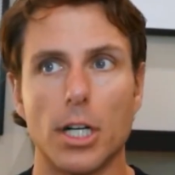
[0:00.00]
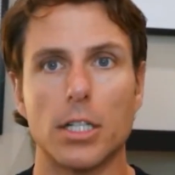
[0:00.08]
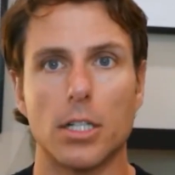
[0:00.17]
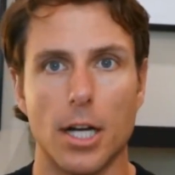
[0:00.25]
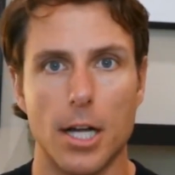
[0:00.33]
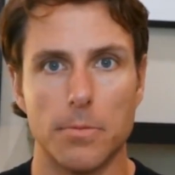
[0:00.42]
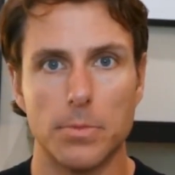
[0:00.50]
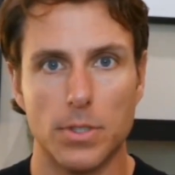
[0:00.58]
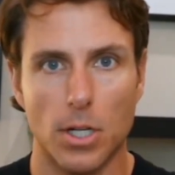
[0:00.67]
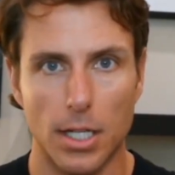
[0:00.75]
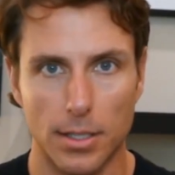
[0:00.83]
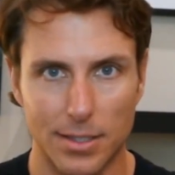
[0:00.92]

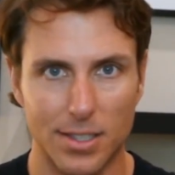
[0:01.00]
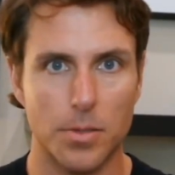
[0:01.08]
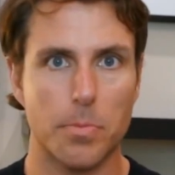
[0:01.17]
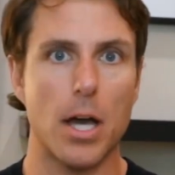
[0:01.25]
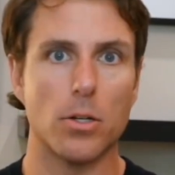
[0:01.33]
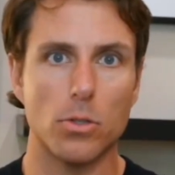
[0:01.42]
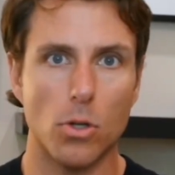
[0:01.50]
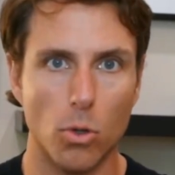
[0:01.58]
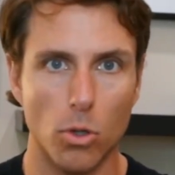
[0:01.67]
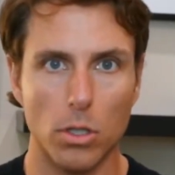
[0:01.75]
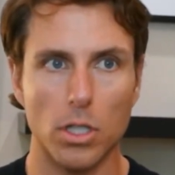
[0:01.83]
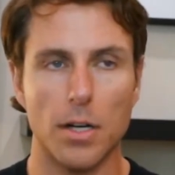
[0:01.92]
engrams, right? These spinal
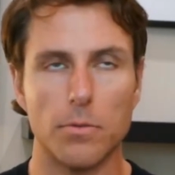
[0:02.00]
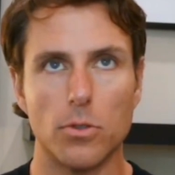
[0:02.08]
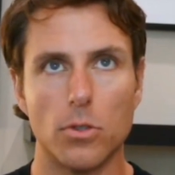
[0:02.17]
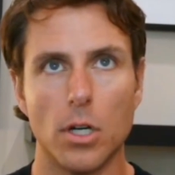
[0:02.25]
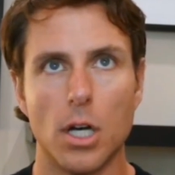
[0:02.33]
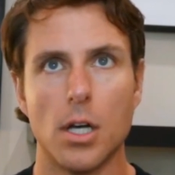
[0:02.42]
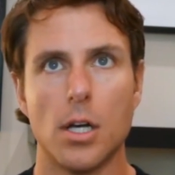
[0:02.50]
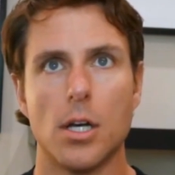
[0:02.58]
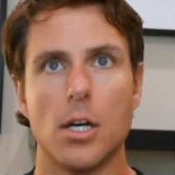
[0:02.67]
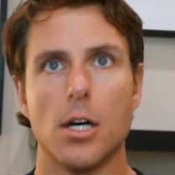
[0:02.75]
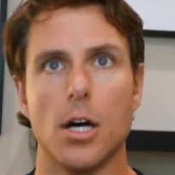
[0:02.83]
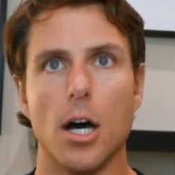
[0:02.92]
cord level
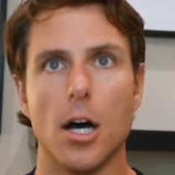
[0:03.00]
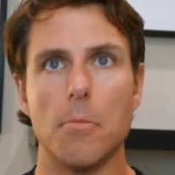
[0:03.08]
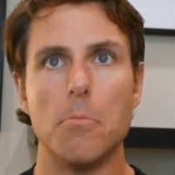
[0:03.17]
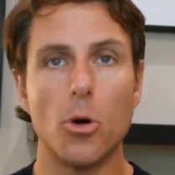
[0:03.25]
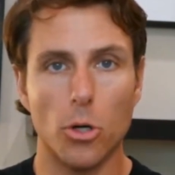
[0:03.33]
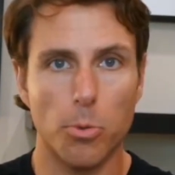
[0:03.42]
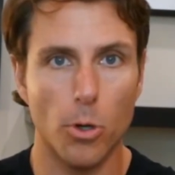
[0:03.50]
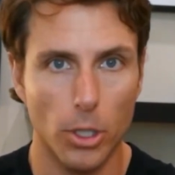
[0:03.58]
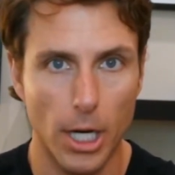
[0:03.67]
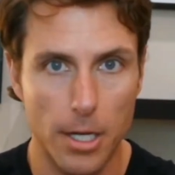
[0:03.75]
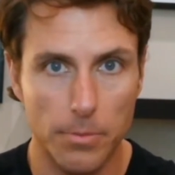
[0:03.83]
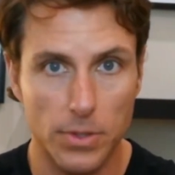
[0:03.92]
uh, motor
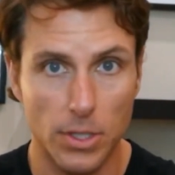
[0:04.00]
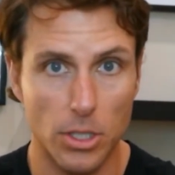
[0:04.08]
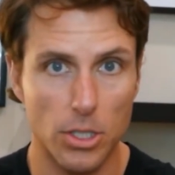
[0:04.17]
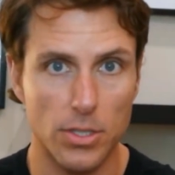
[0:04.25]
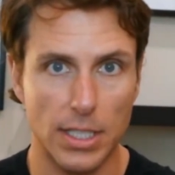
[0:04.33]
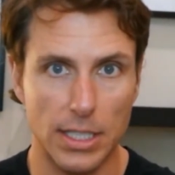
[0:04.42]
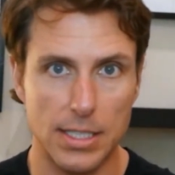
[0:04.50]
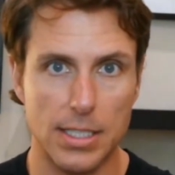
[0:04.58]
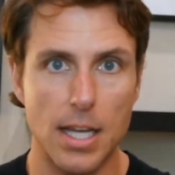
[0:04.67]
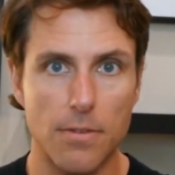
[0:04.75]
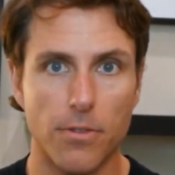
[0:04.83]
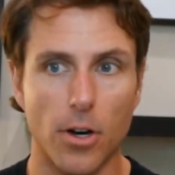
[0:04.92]
programs that are just like
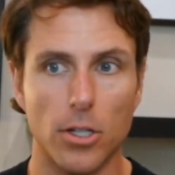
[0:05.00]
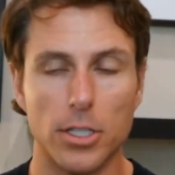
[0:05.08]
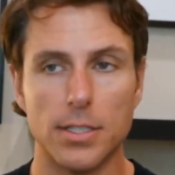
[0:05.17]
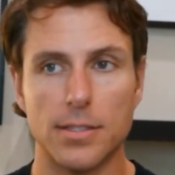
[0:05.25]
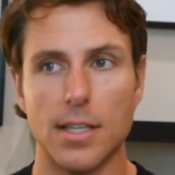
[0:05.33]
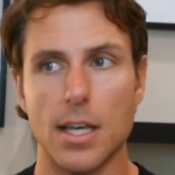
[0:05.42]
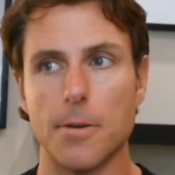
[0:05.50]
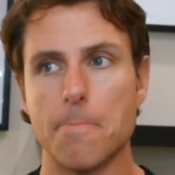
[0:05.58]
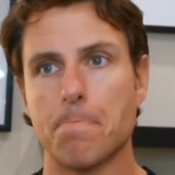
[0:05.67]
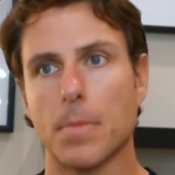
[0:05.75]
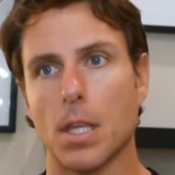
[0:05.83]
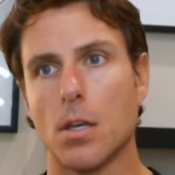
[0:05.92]
deadfall and say,
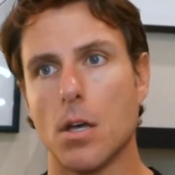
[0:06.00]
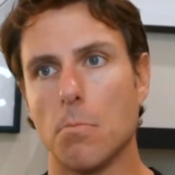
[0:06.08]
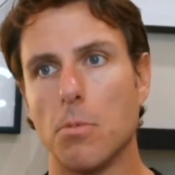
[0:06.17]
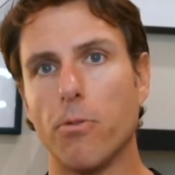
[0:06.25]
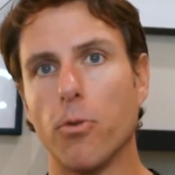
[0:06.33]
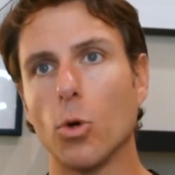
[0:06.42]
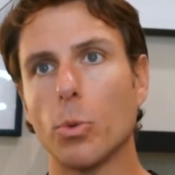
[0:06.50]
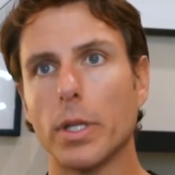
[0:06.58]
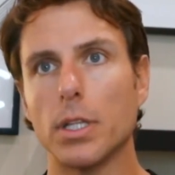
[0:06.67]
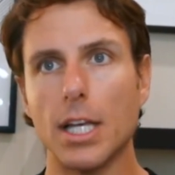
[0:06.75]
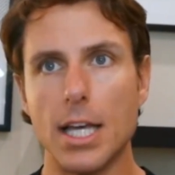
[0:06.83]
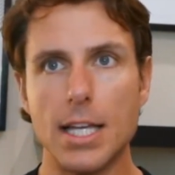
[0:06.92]
before
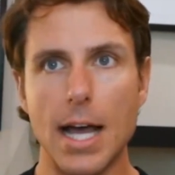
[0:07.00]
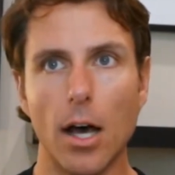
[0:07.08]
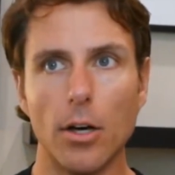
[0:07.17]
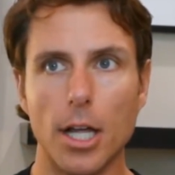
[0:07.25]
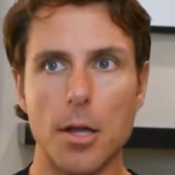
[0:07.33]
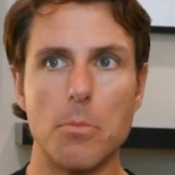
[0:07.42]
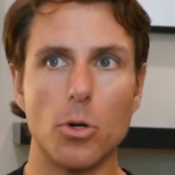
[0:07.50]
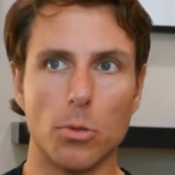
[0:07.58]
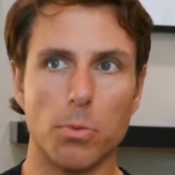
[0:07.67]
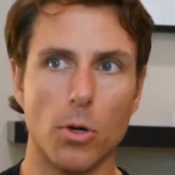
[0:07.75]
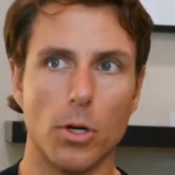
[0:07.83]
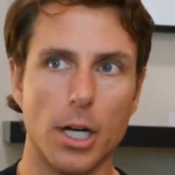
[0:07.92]
we lay down a
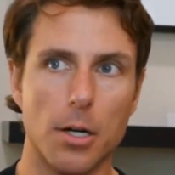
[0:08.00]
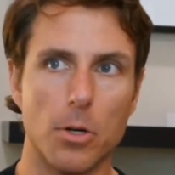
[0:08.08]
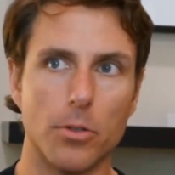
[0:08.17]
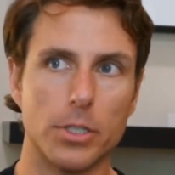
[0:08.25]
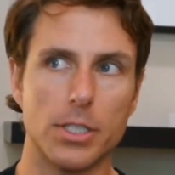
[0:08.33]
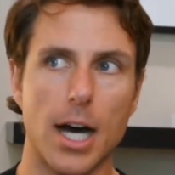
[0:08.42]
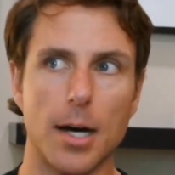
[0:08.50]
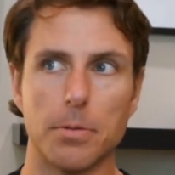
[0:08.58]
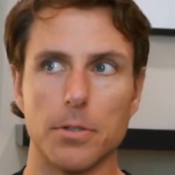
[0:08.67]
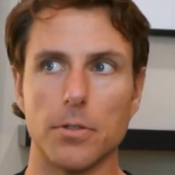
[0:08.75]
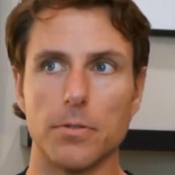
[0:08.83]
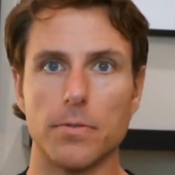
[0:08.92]
motor program over
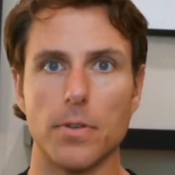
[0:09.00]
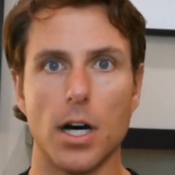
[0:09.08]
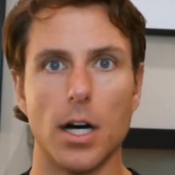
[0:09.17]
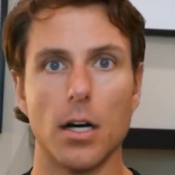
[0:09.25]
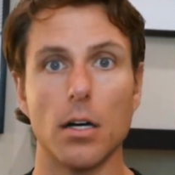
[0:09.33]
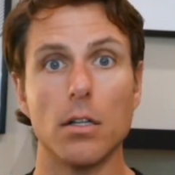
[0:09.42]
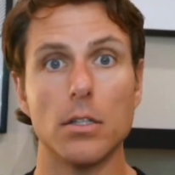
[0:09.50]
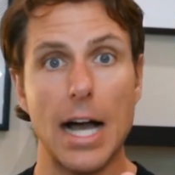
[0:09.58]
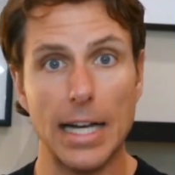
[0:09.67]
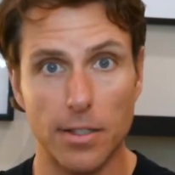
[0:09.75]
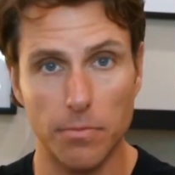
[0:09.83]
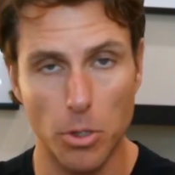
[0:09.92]
top of uh,
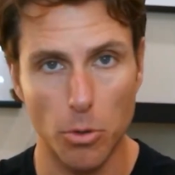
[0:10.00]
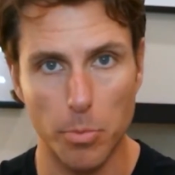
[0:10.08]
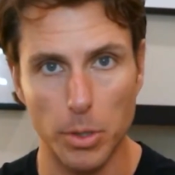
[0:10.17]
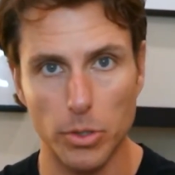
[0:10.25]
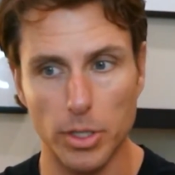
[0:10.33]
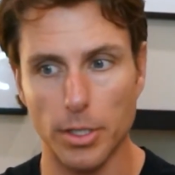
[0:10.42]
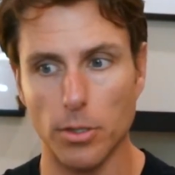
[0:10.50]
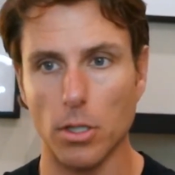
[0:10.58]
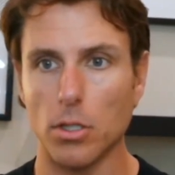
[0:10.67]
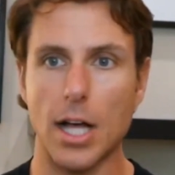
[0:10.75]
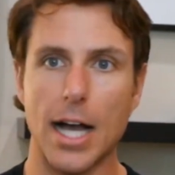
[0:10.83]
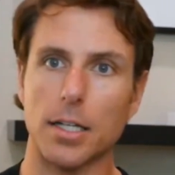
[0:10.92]
lack of mobility or
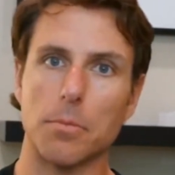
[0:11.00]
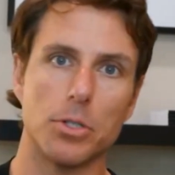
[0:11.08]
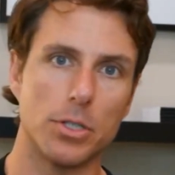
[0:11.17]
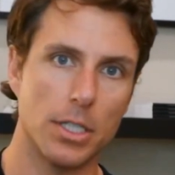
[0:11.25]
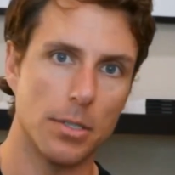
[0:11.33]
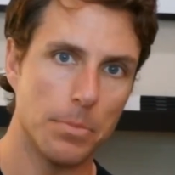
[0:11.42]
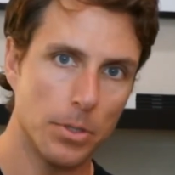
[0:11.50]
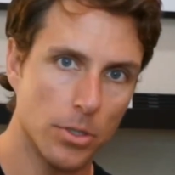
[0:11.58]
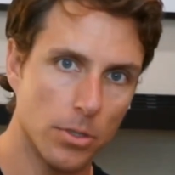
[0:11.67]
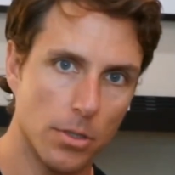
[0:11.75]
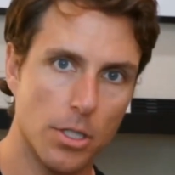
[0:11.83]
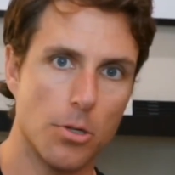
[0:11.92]
the lack ability to
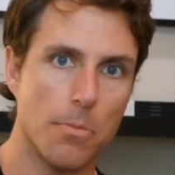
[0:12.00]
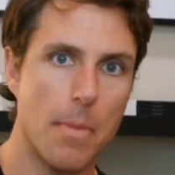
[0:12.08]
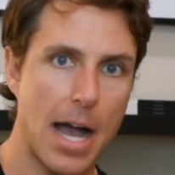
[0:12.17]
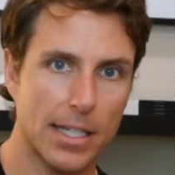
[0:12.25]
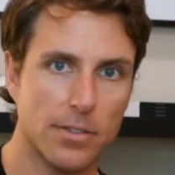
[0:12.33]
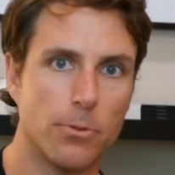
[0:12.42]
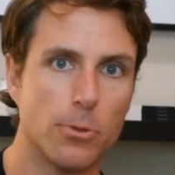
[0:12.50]
build you know max